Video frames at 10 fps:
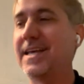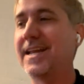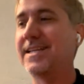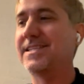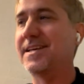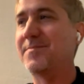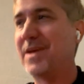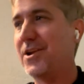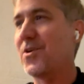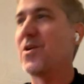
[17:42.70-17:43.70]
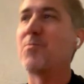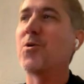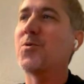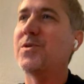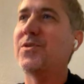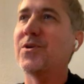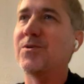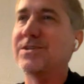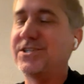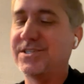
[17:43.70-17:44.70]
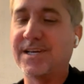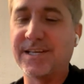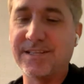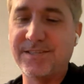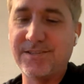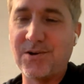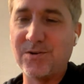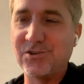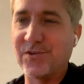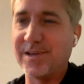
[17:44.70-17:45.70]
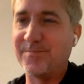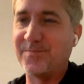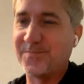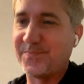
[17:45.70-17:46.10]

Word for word: getting to meet her and work with her, it was just like a total dream.